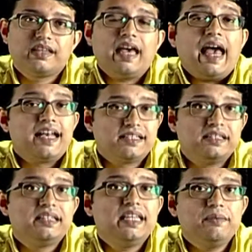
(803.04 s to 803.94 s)
As the
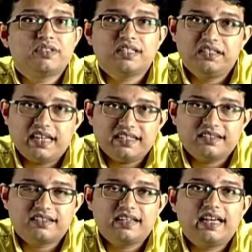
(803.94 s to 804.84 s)
name
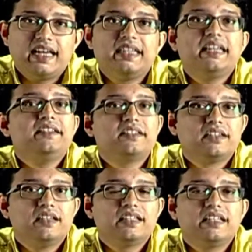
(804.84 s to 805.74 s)
suggests, an
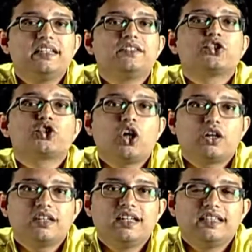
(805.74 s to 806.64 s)
insert is a shot